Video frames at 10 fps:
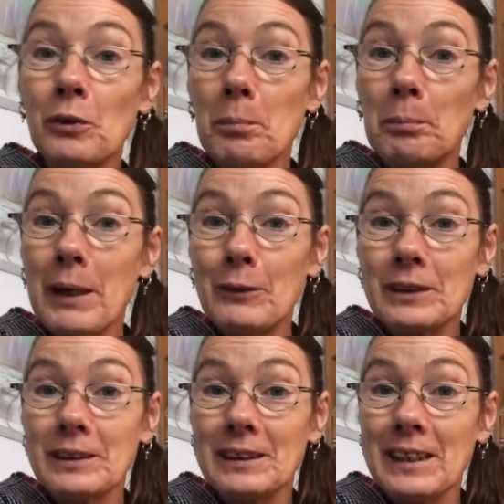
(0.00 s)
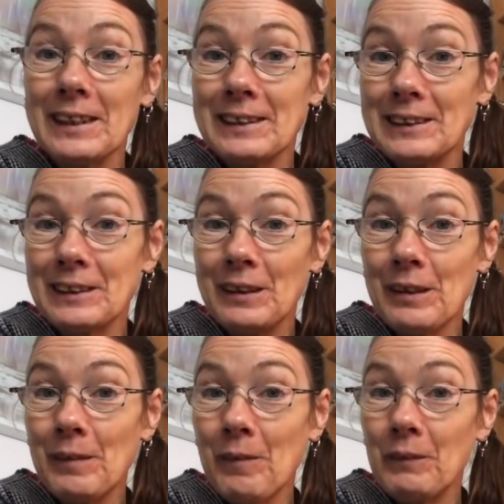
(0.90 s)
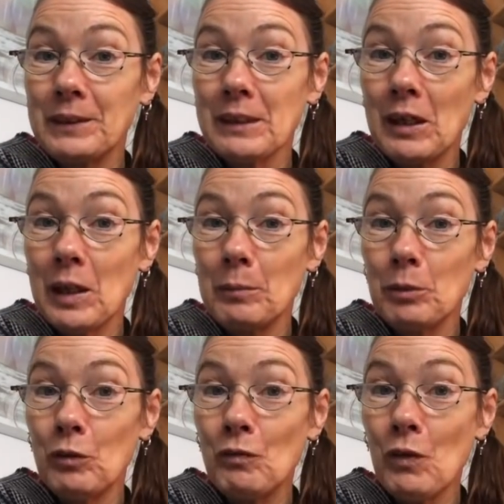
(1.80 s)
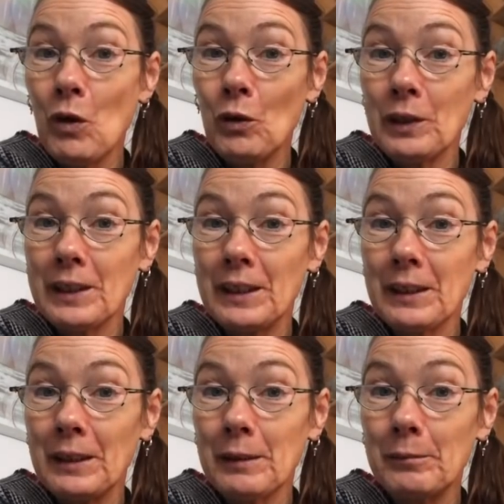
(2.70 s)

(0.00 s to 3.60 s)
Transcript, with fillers: about to enter the time of the Holly King.